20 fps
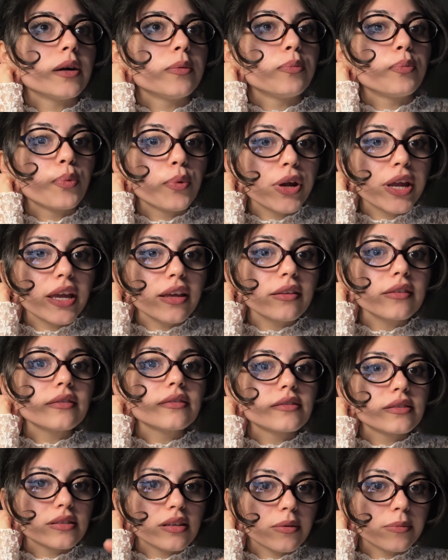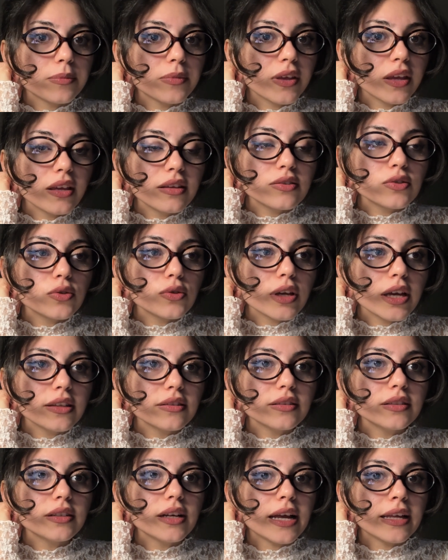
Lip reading: bring some things together